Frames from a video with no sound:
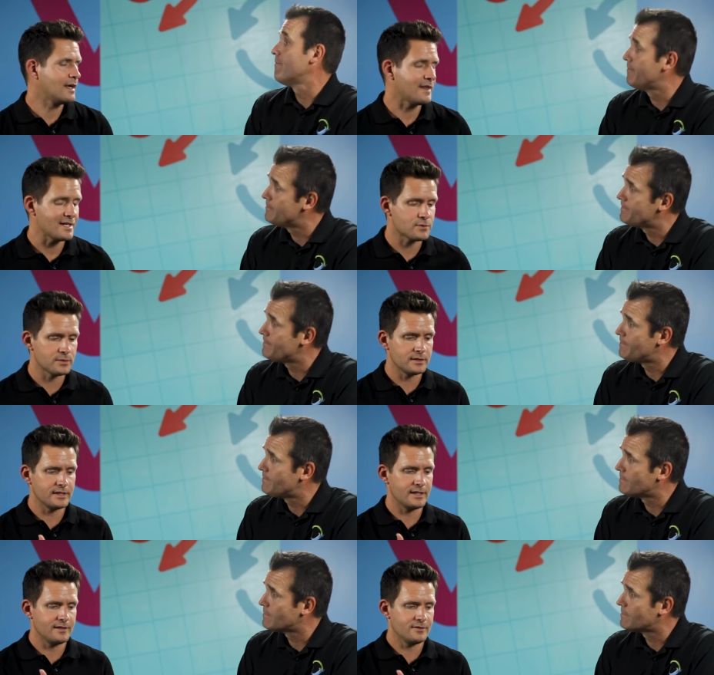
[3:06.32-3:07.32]
Speaker 1: And that's
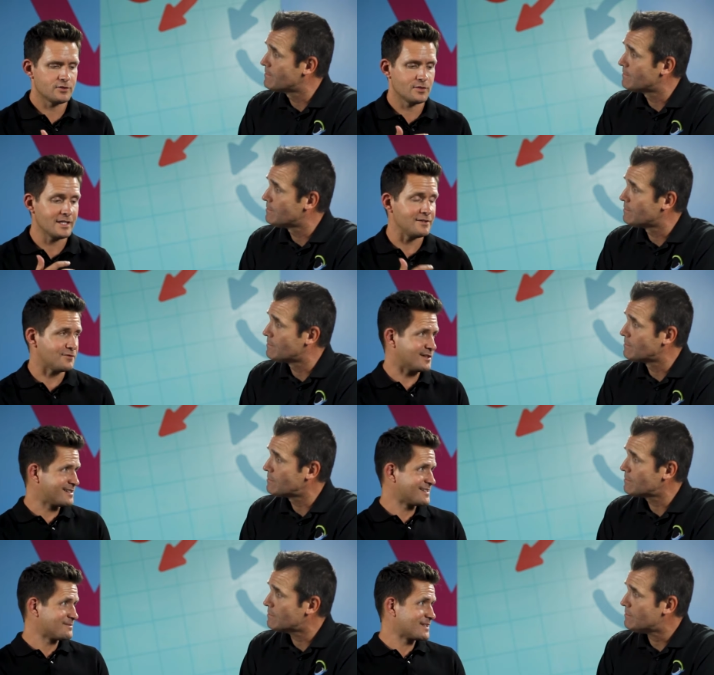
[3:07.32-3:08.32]
really tricky for
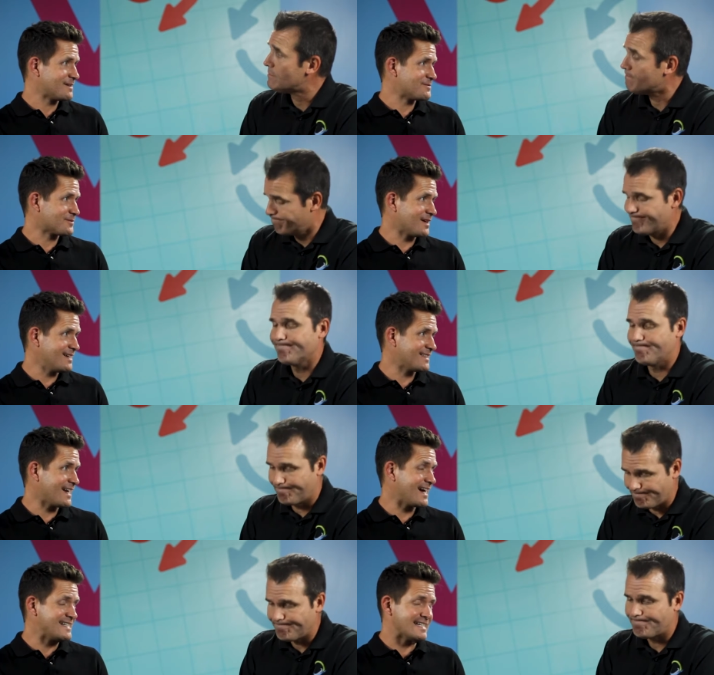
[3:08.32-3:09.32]
us sometimes, right?
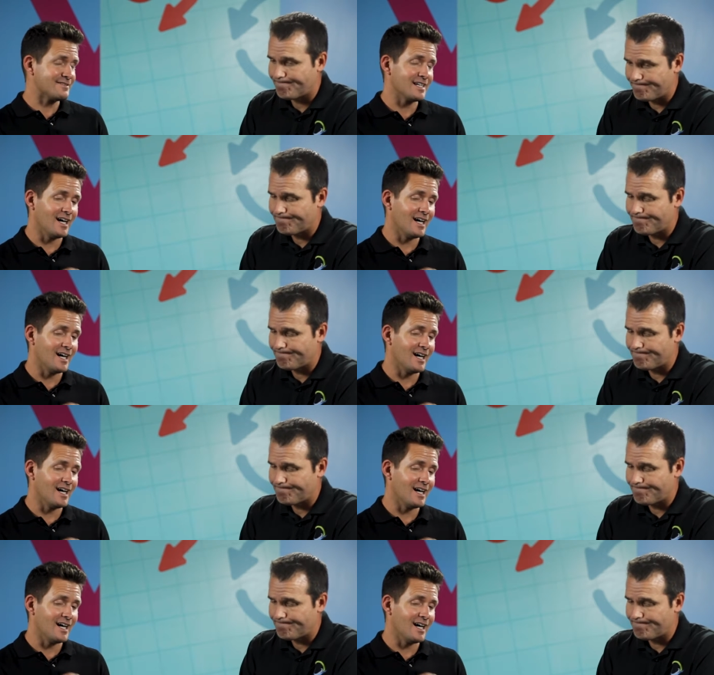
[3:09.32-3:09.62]
That idea of an